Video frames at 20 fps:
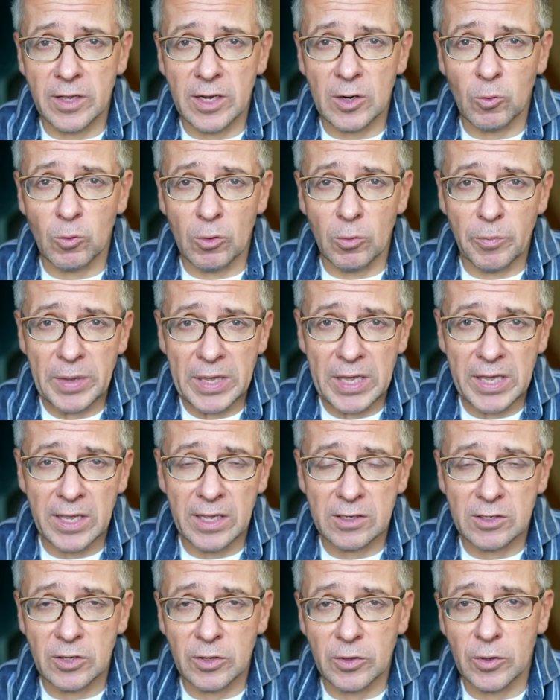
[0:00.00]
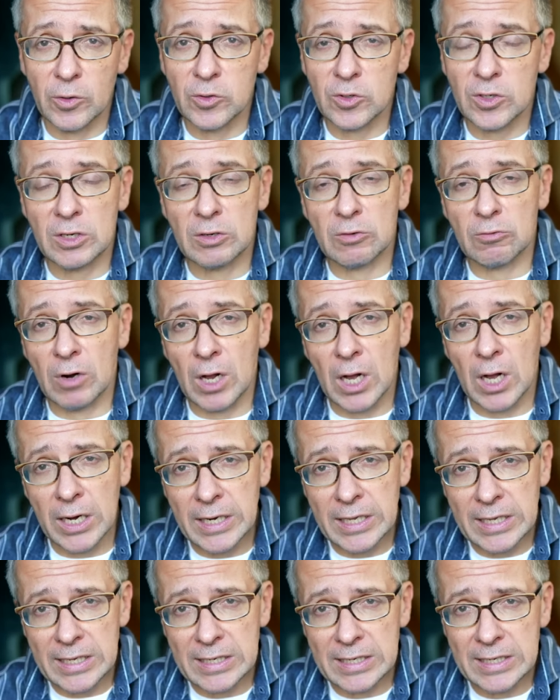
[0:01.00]
there will be to those
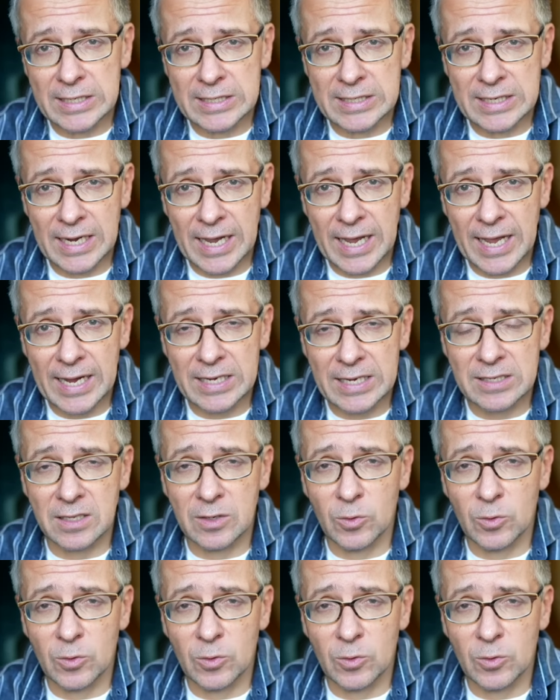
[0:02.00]
Iranian attacks,